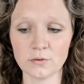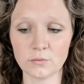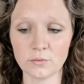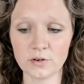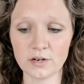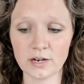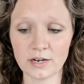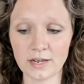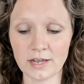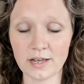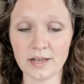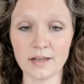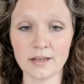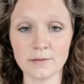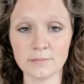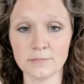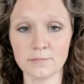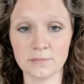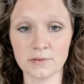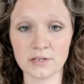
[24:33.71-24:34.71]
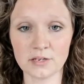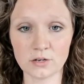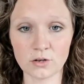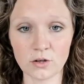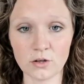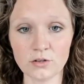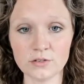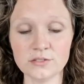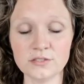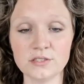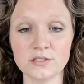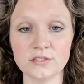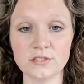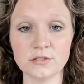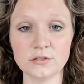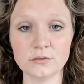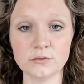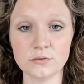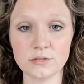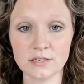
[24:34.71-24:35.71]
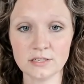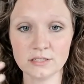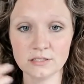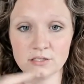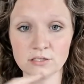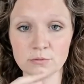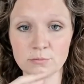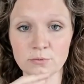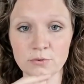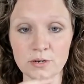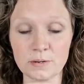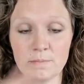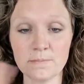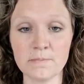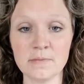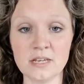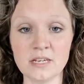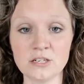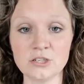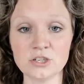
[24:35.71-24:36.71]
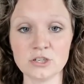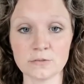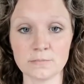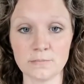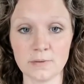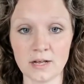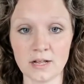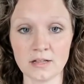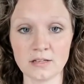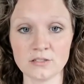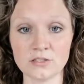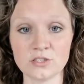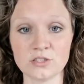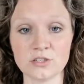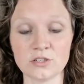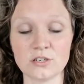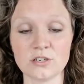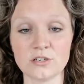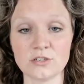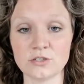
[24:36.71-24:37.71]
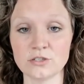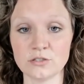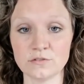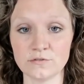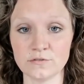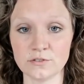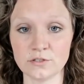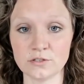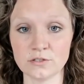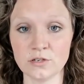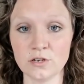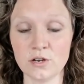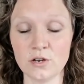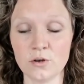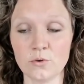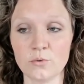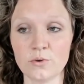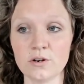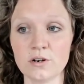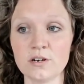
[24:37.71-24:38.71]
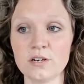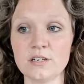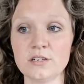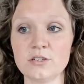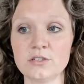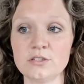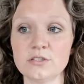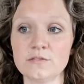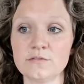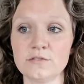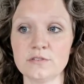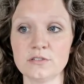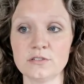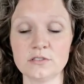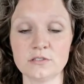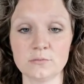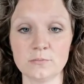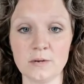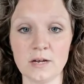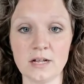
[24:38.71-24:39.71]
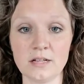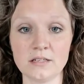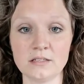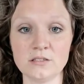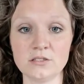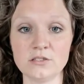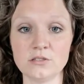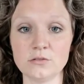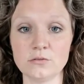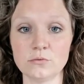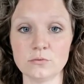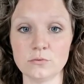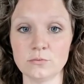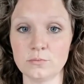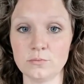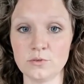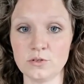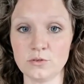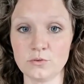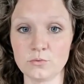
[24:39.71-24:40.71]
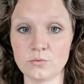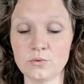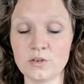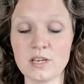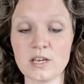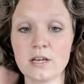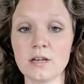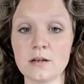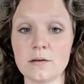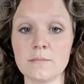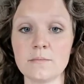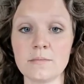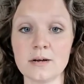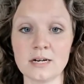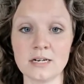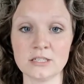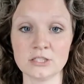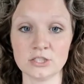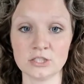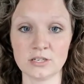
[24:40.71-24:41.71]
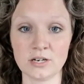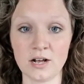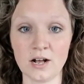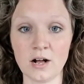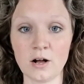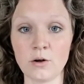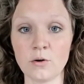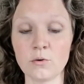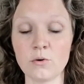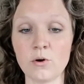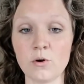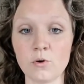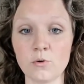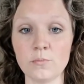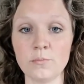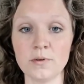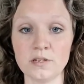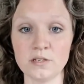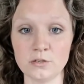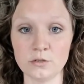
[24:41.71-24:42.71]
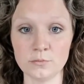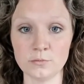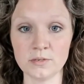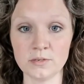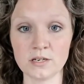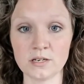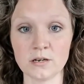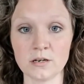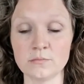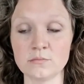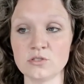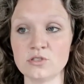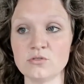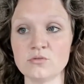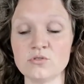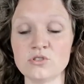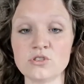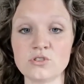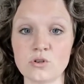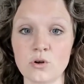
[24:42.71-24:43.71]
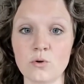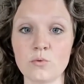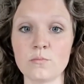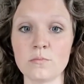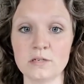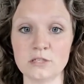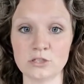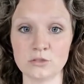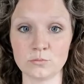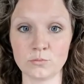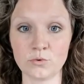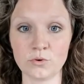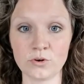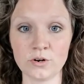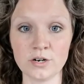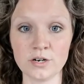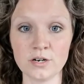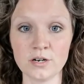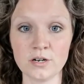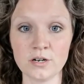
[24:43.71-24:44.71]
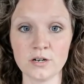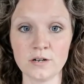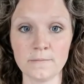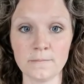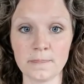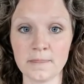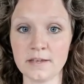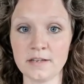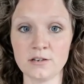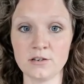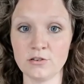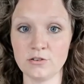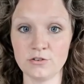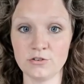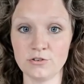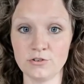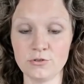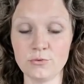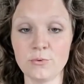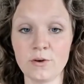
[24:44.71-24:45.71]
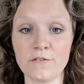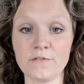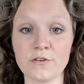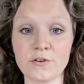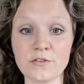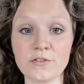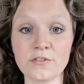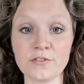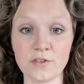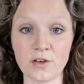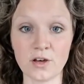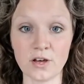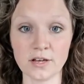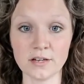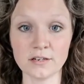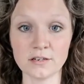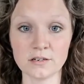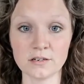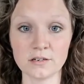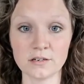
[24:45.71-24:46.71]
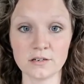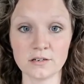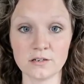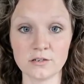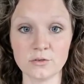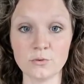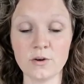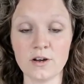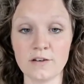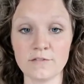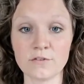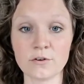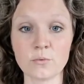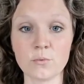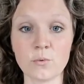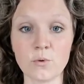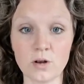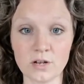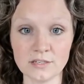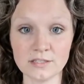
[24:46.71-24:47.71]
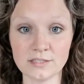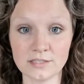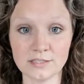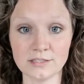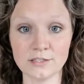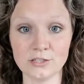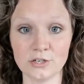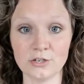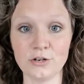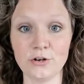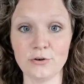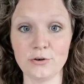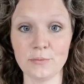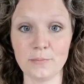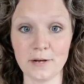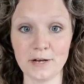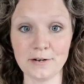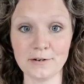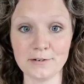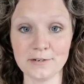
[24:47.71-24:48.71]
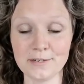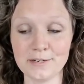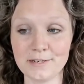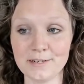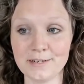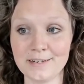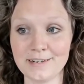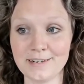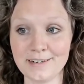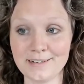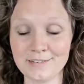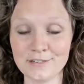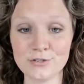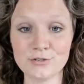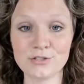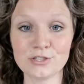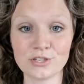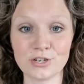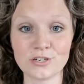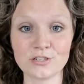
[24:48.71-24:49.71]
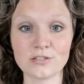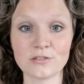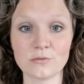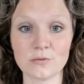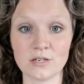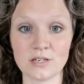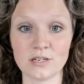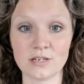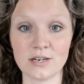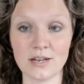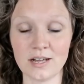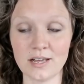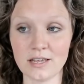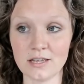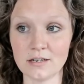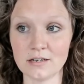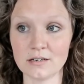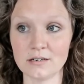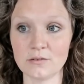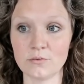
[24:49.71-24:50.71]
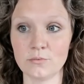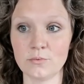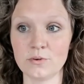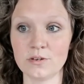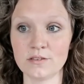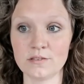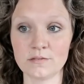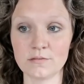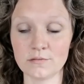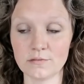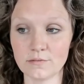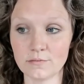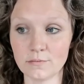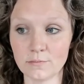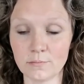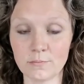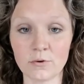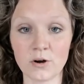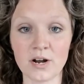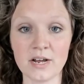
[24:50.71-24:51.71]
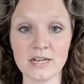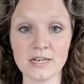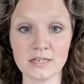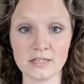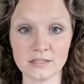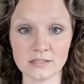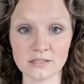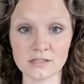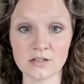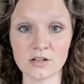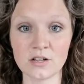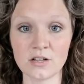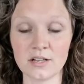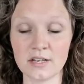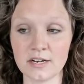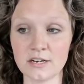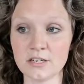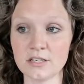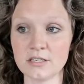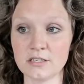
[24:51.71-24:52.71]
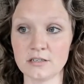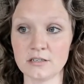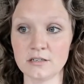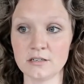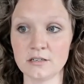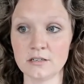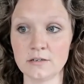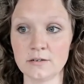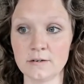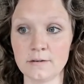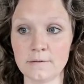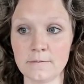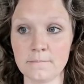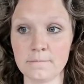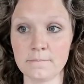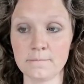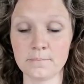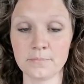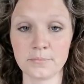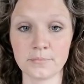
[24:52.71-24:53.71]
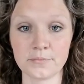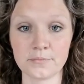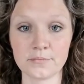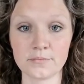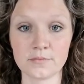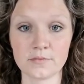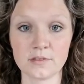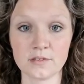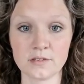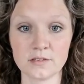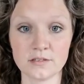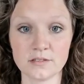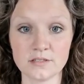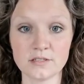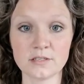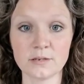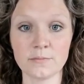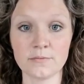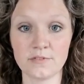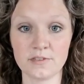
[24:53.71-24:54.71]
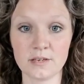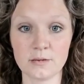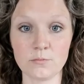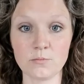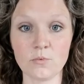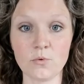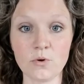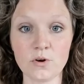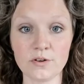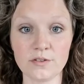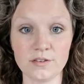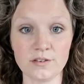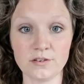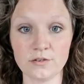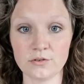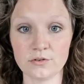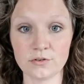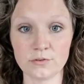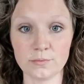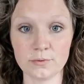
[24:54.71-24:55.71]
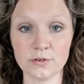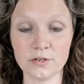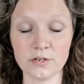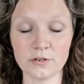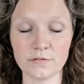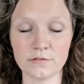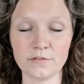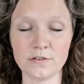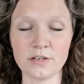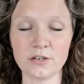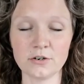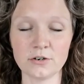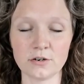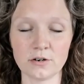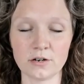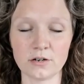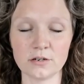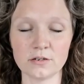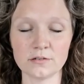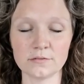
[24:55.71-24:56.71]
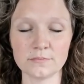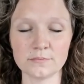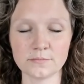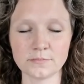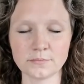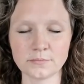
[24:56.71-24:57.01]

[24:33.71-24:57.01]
What I am being called to do is to bring major balance to your energy field. When our energy field is balanced, you can't imagine how open you become to so much more than you ever thought, you ever wanted to know about. And you start to ignite with brightness, clarity, something more than you could put your finger on.